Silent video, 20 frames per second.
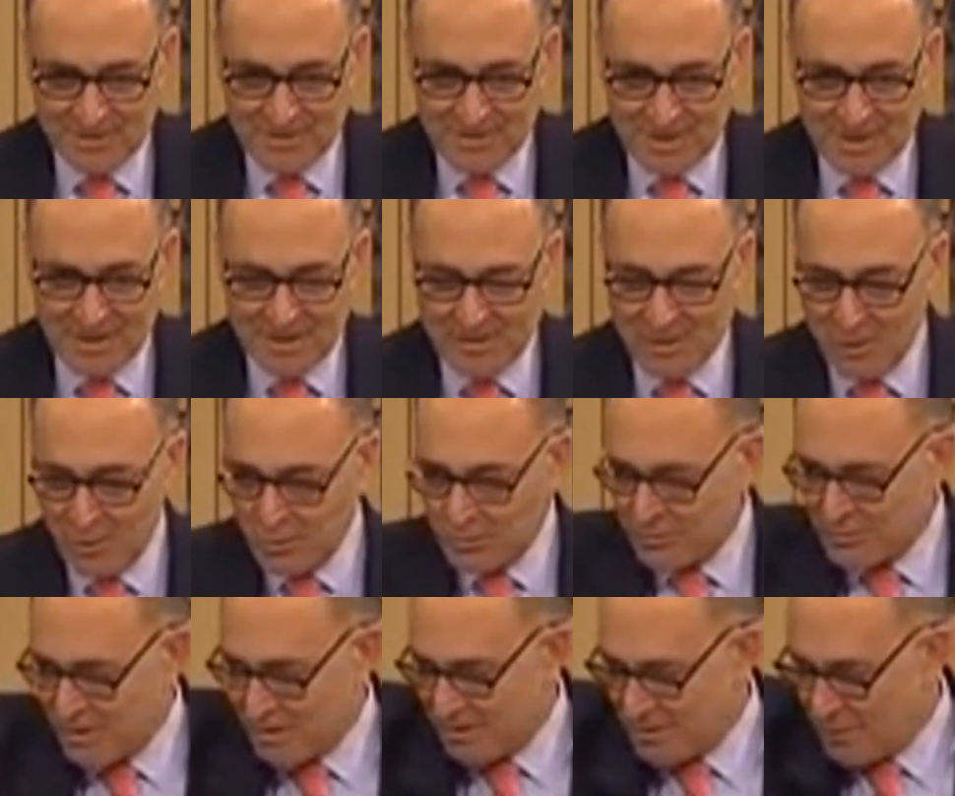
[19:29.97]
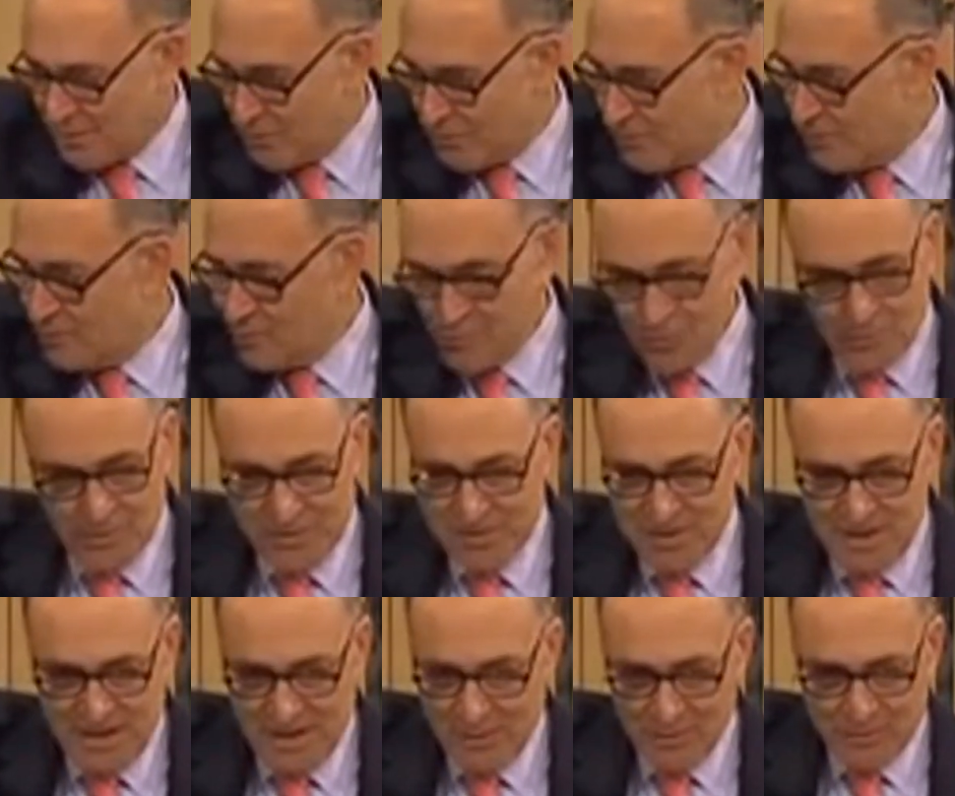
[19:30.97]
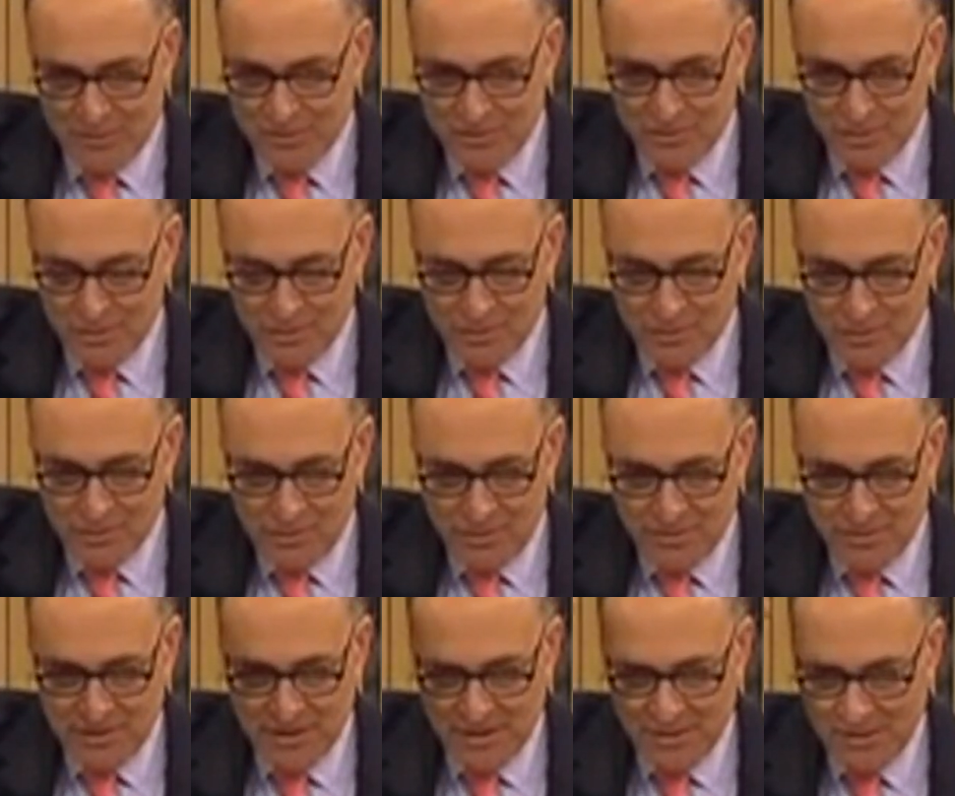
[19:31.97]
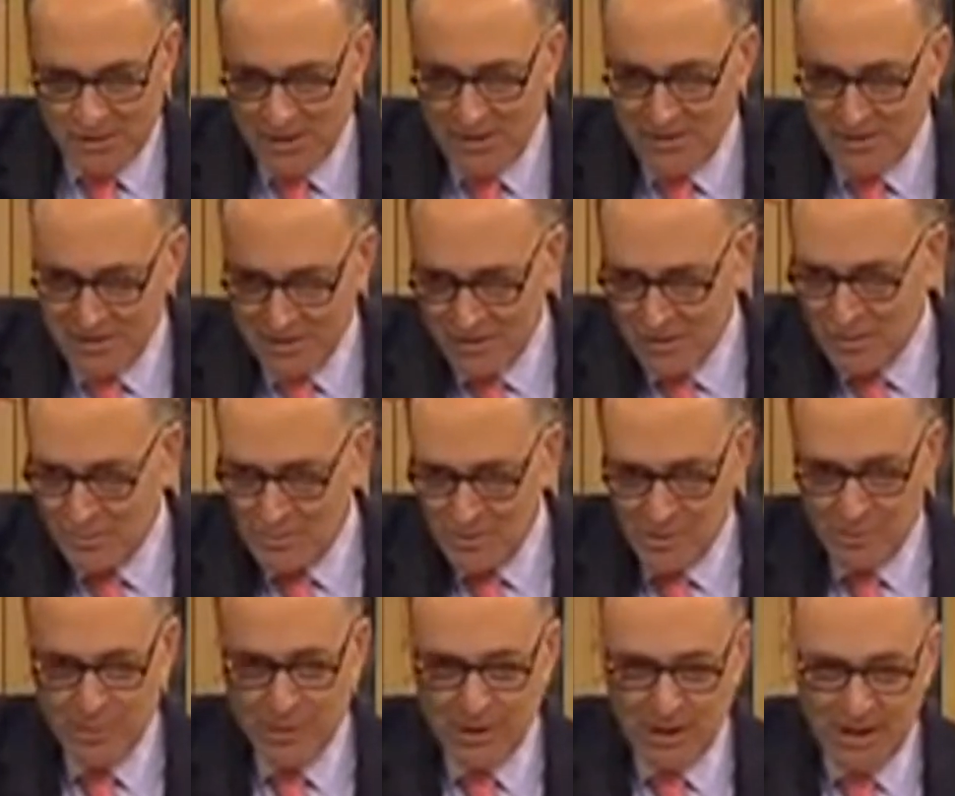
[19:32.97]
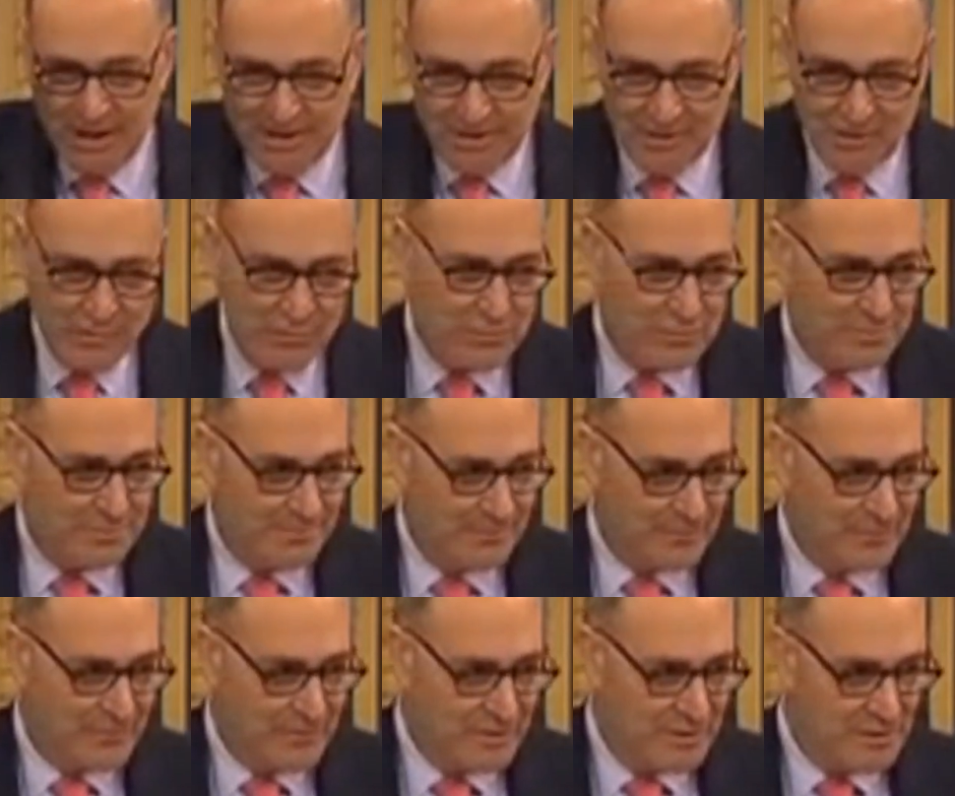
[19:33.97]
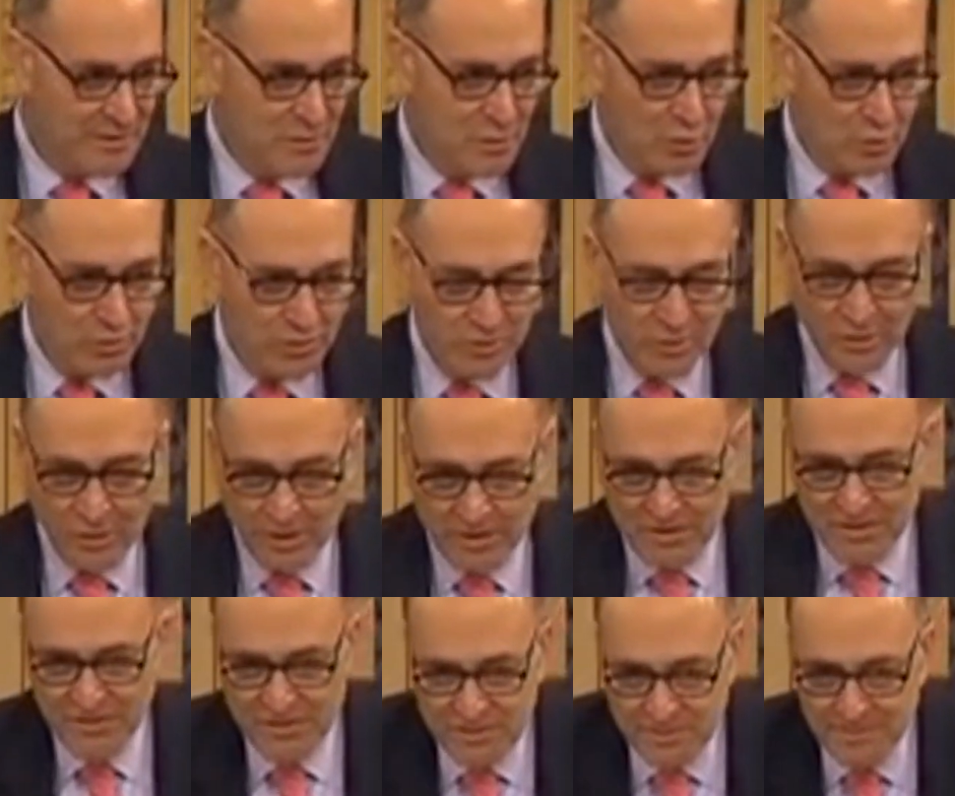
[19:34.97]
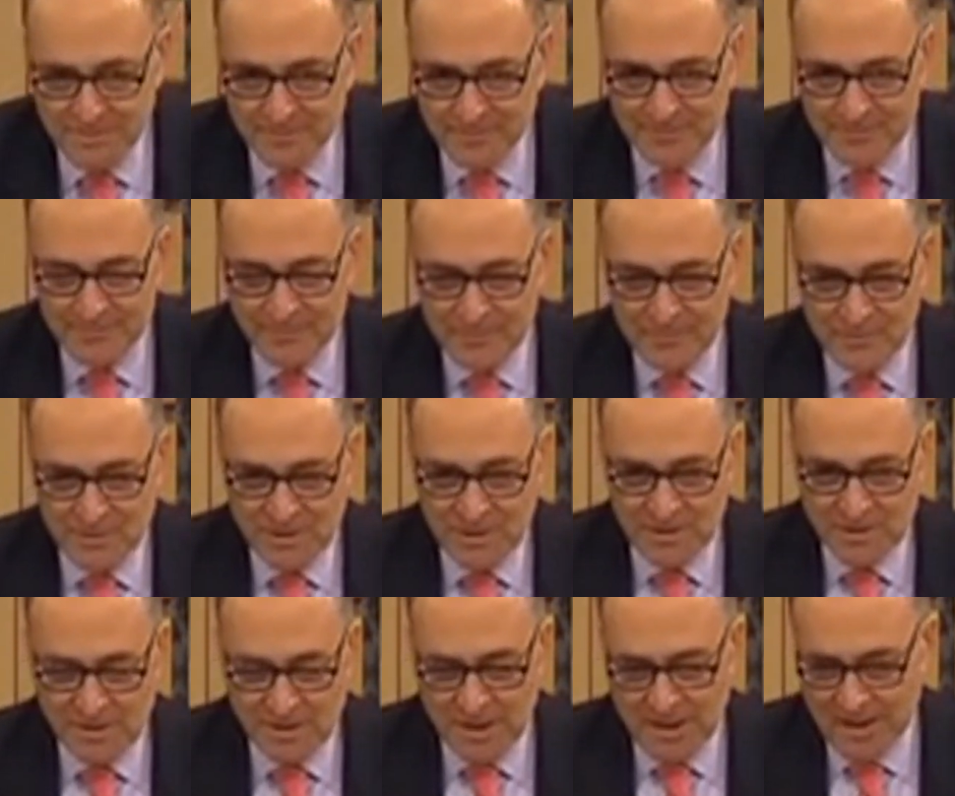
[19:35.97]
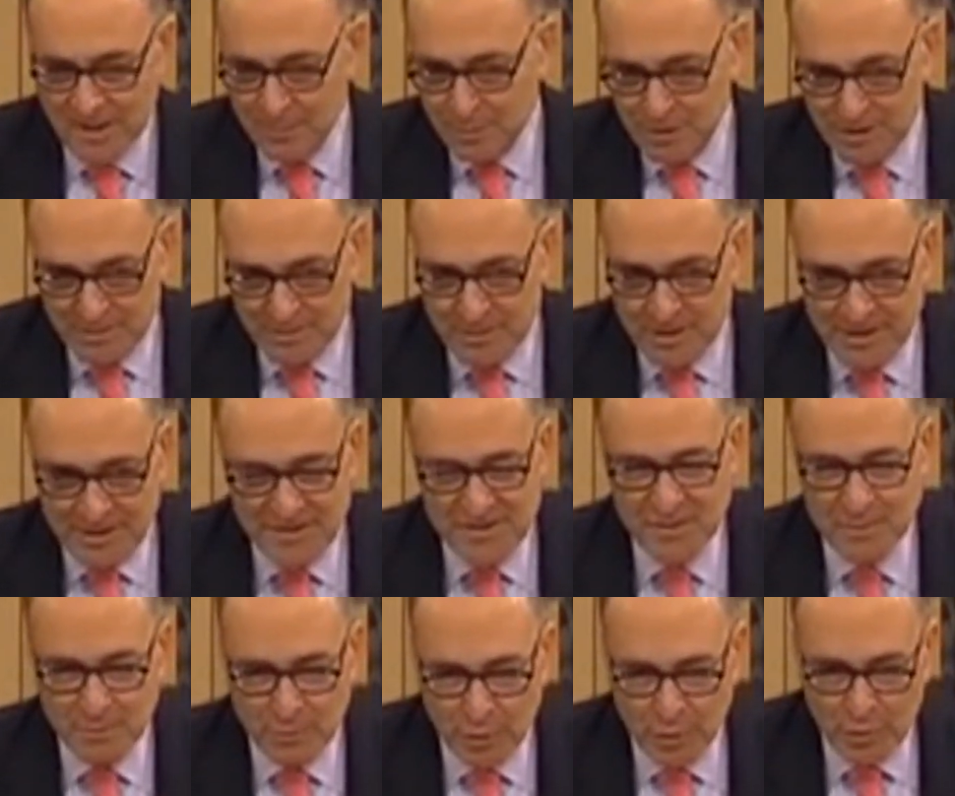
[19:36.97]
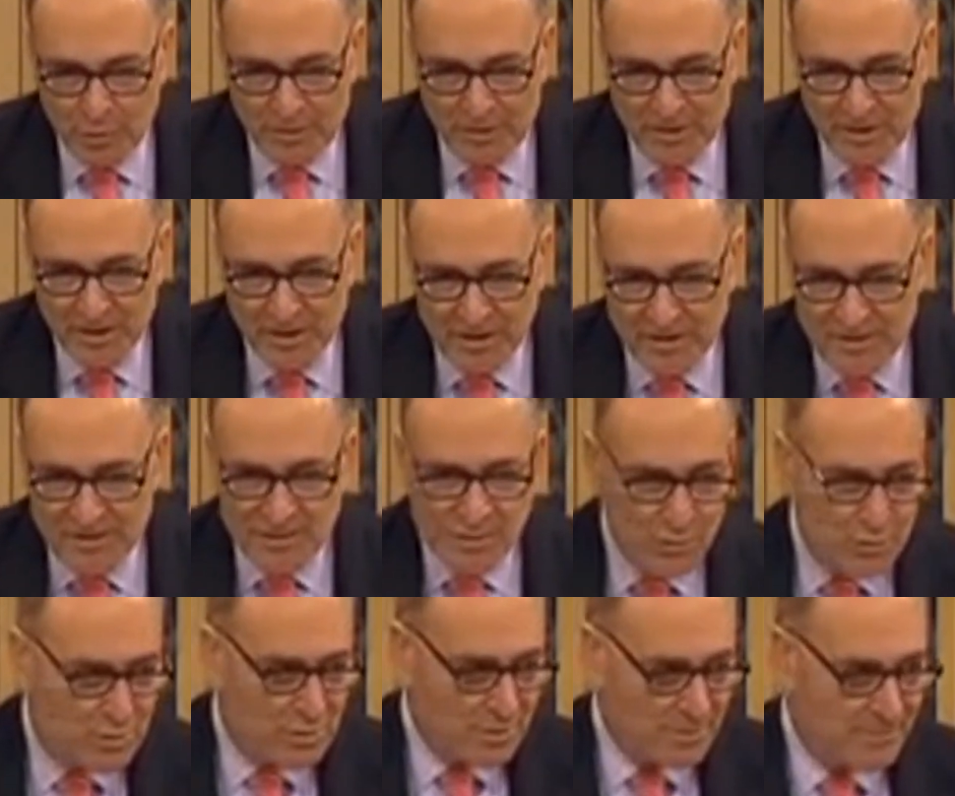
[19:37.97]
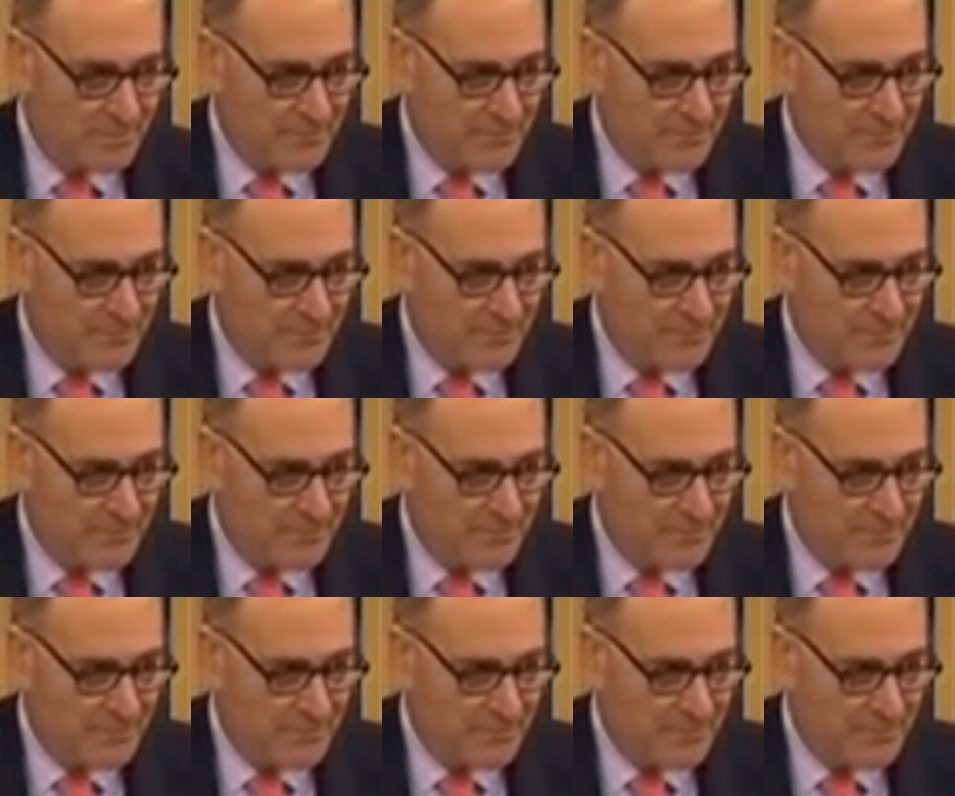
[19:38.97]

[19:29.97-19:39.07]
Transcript: and note that those two Twin Towers are no longer there, and I think of the people I knew who were lost. A guy I played basketball with in high school,